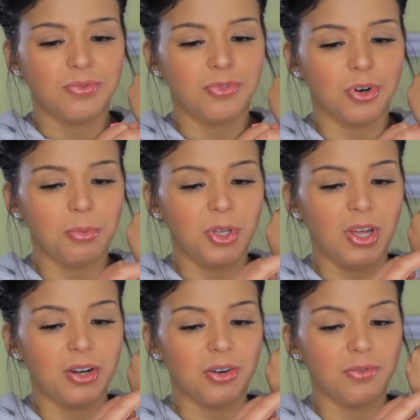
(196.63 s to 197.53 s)

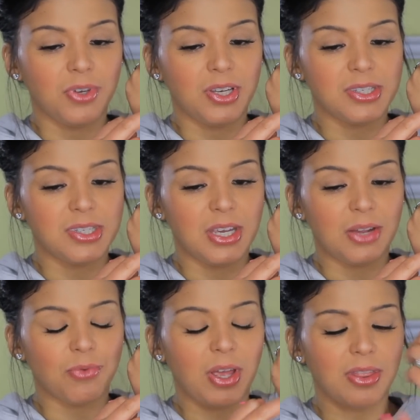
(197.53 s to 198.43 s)
formula. I don't know if you can see
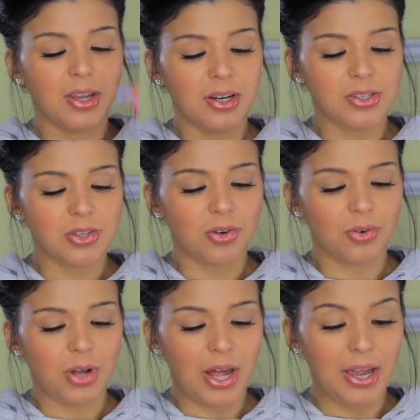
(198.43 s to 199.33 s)
it right there.
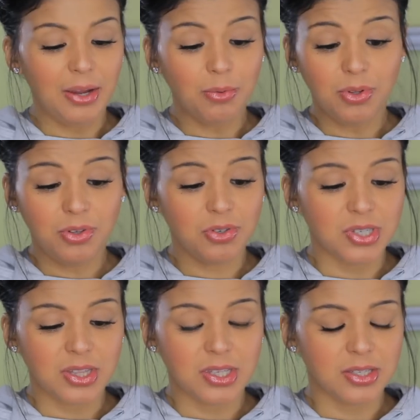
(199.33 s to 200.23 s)
So I will
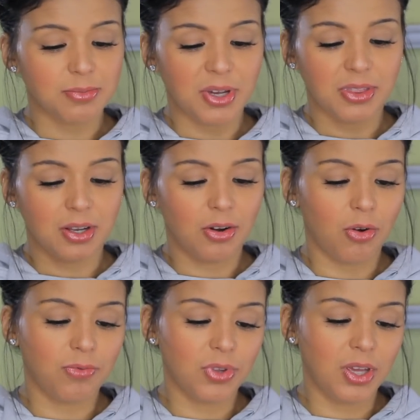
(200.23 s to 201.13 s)
use it this month, and
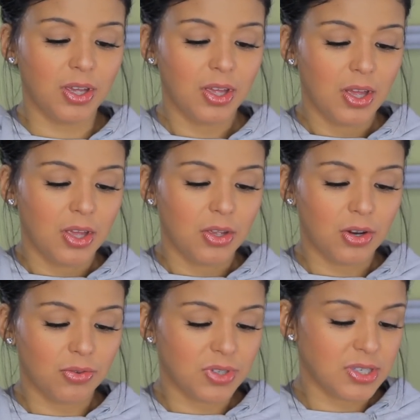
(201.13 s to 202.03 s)
hopefully, you
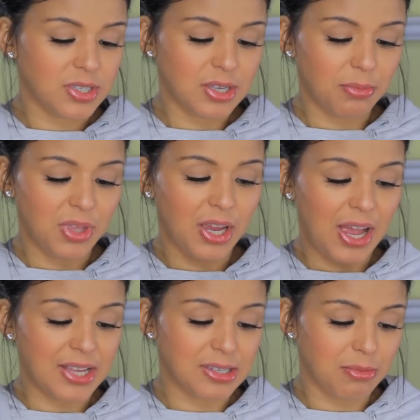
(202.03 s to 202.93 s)
know, this is something
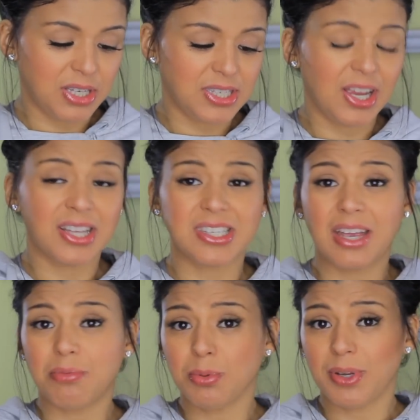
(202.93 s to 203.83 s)
as amazing as
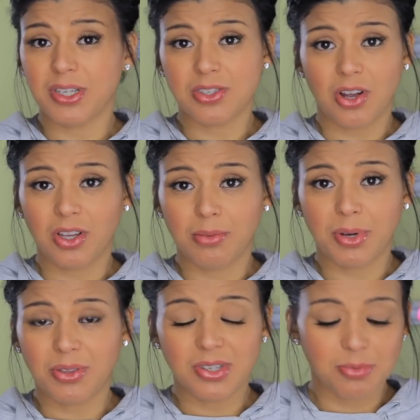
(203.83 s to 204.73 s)
everybody's talking
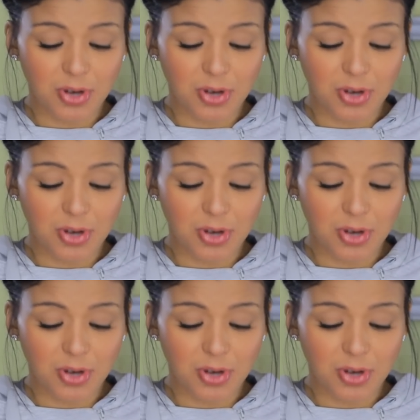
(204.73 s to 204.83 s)
about this